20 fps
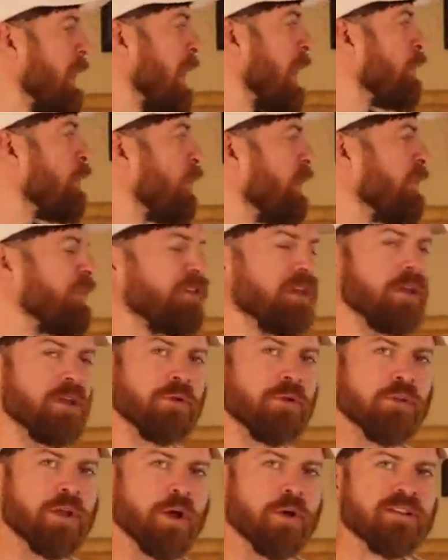And one thing
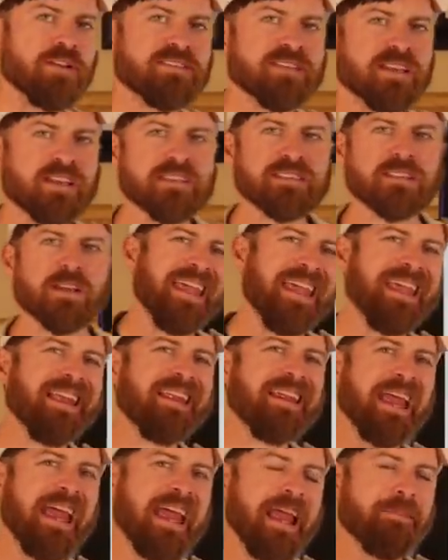you'll notice is in
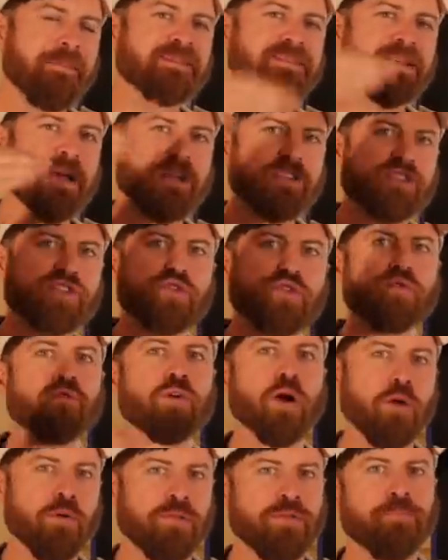Amazon's
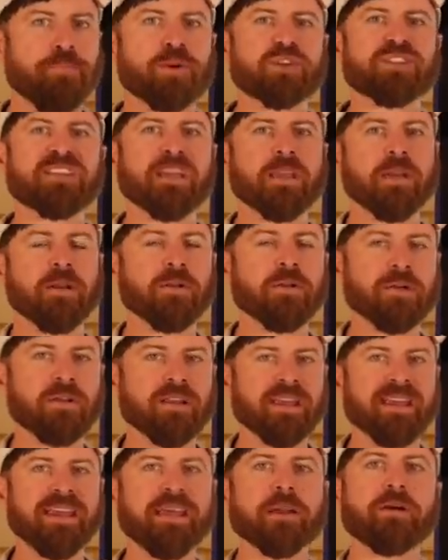growth, particularly
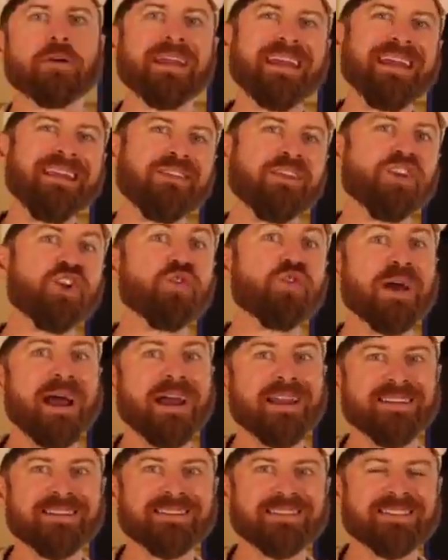here in the
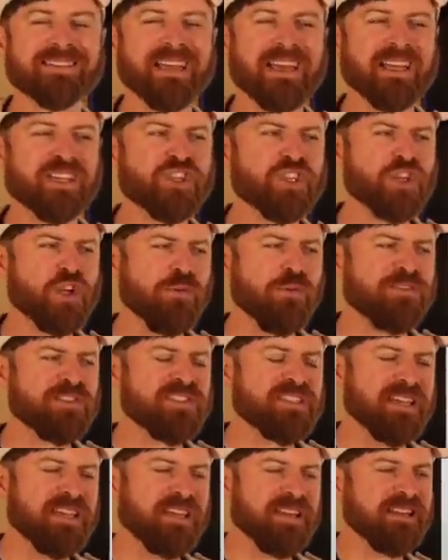United States, you've
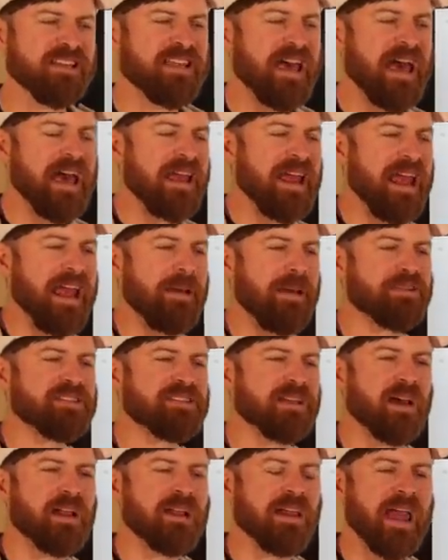seen that
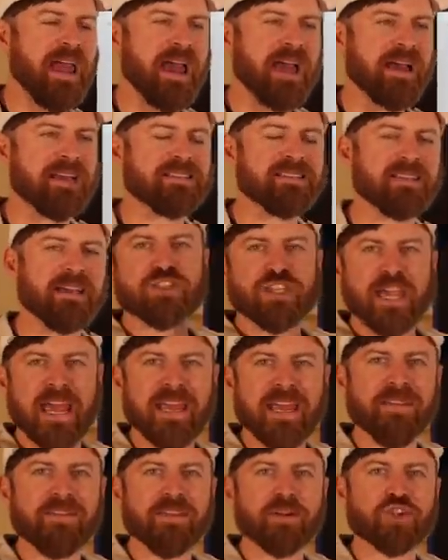Amazon has
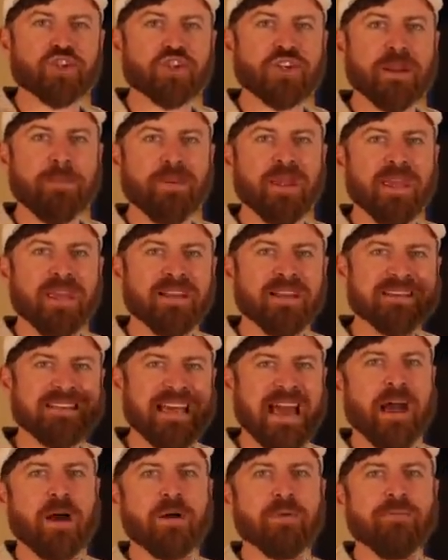taken their shipping
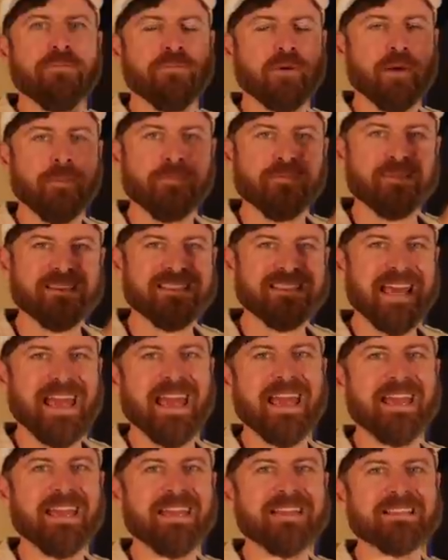down from
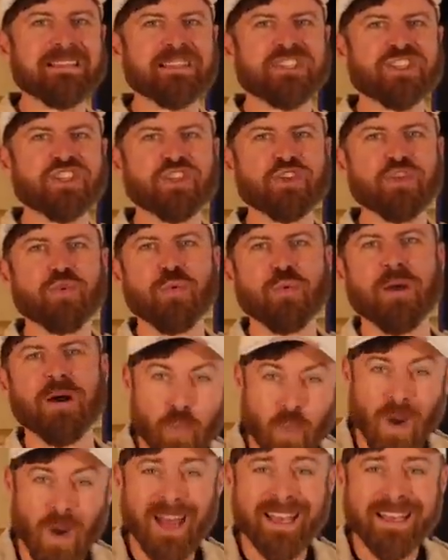days to
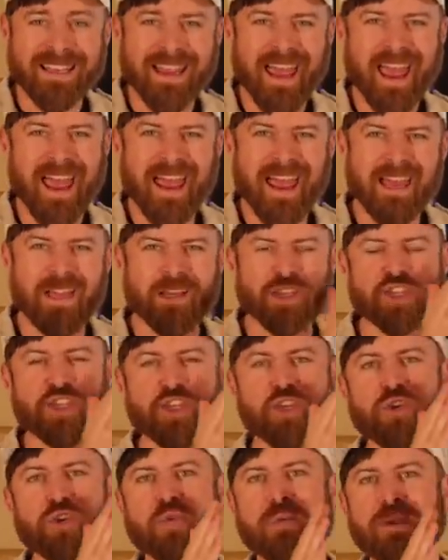one day
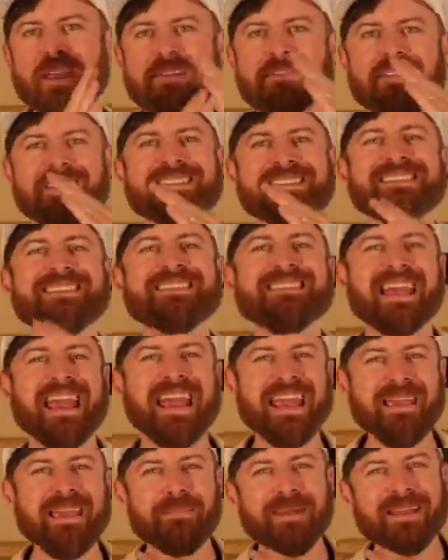to even
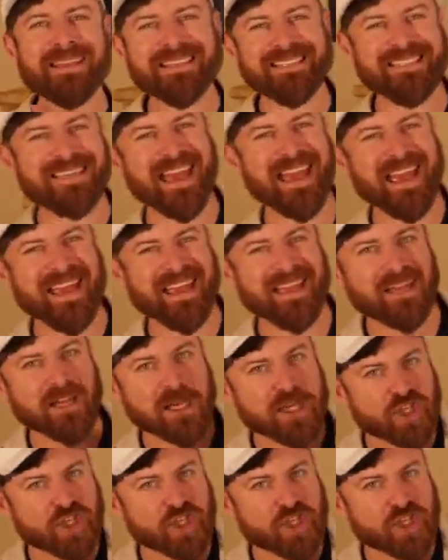same day